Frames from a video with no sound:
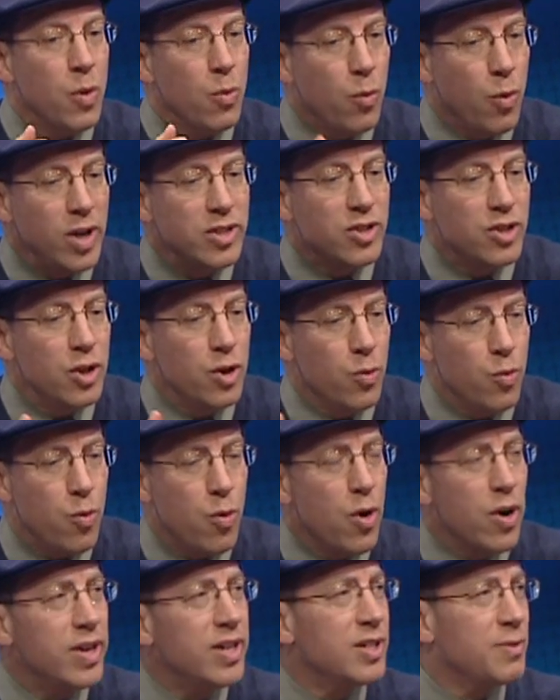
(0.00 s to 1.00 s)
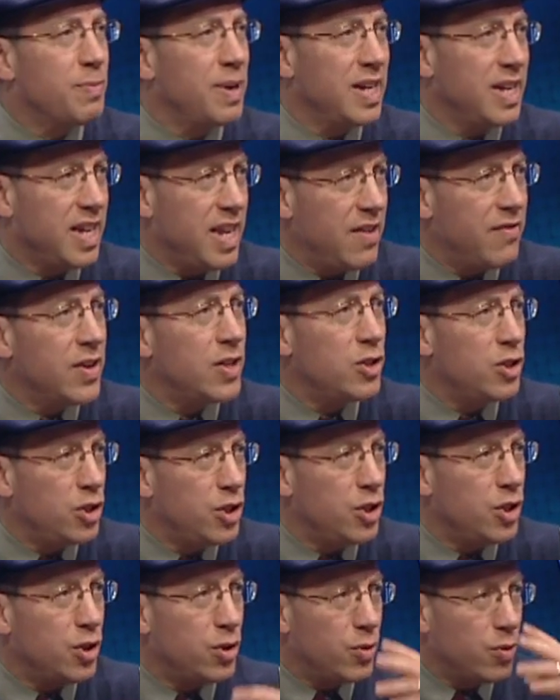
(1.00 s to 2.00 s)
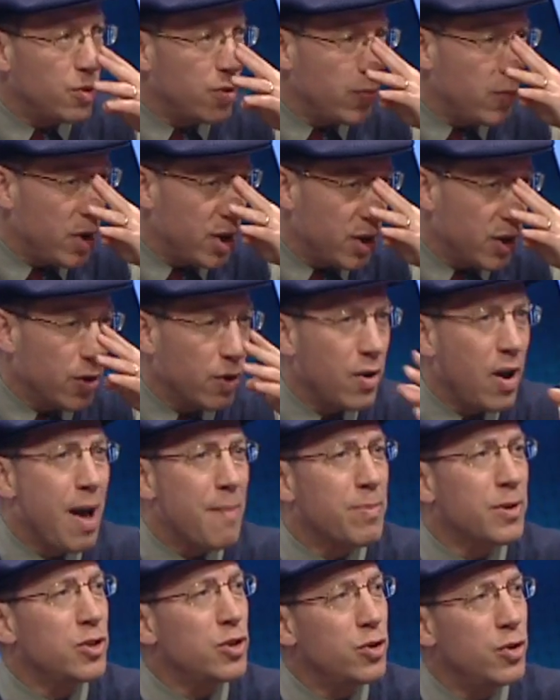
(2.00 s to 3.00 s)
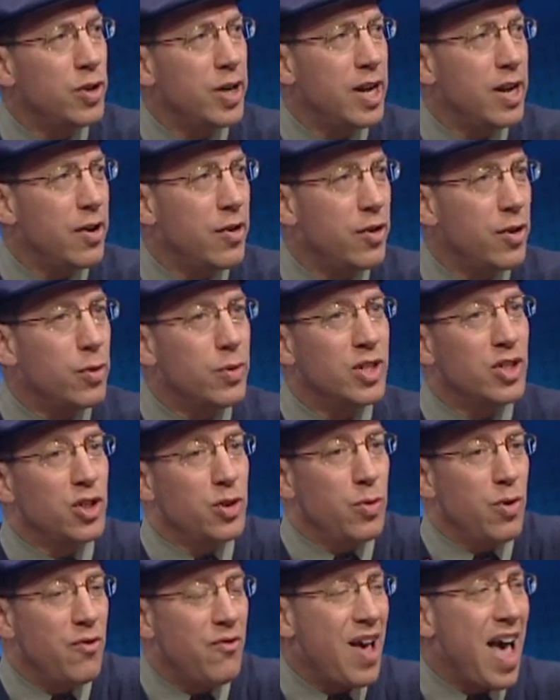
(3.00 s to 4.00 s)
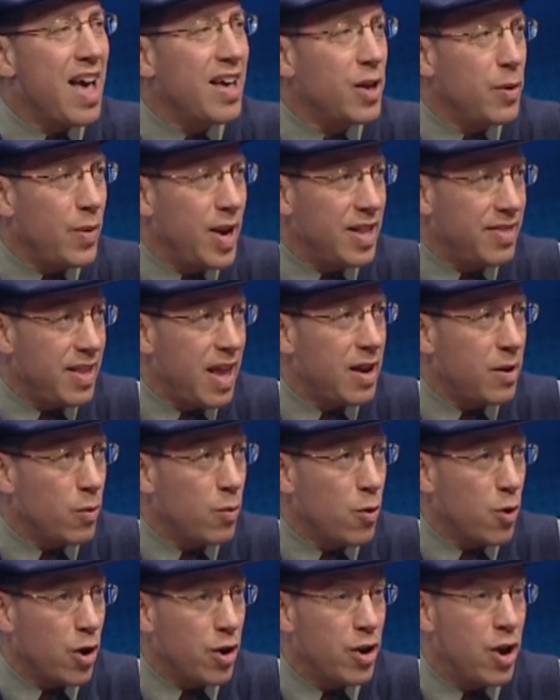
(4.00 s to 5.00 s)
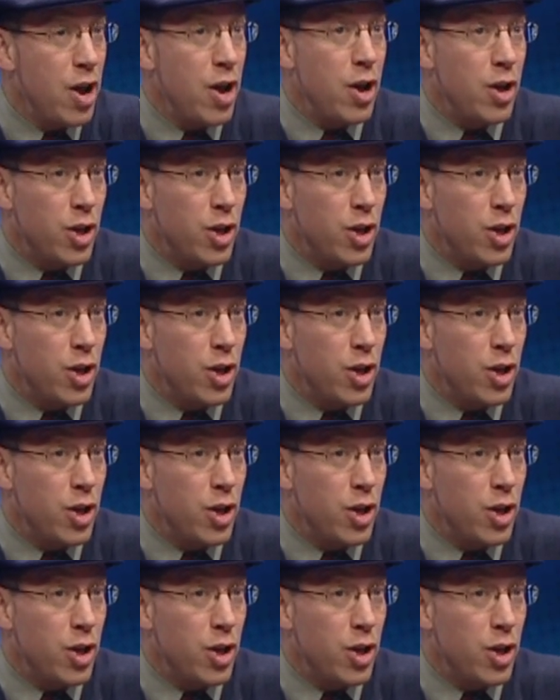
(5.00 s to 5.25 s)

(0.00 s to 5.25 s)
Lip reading: Once an award has been given to you, what your opportunity to do is to evaluate that award.